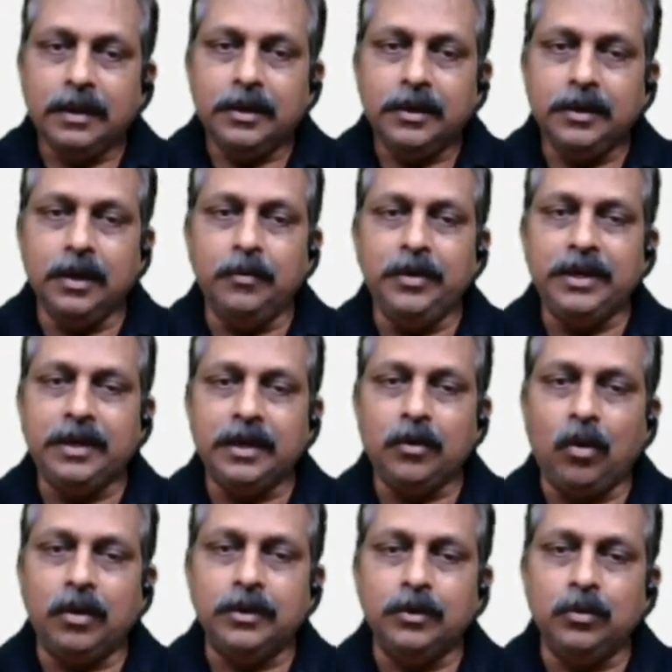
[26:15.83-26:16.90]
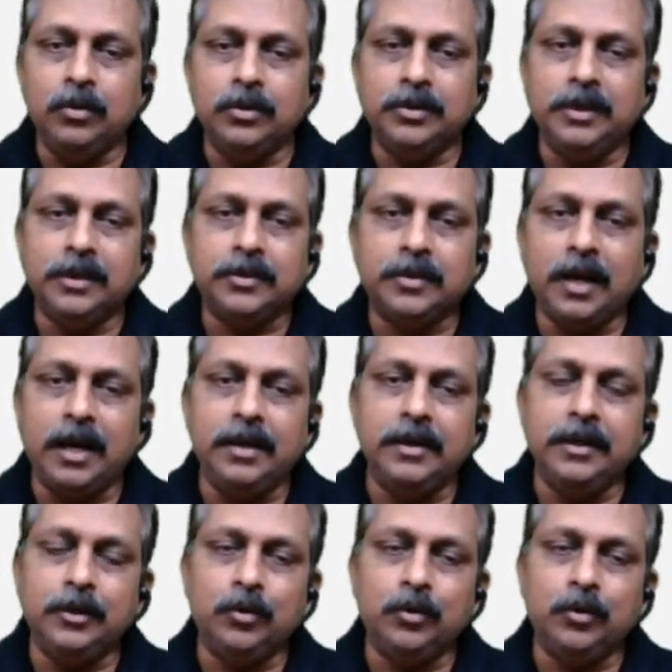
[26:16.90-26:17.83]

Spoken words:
Here we cannot use deciding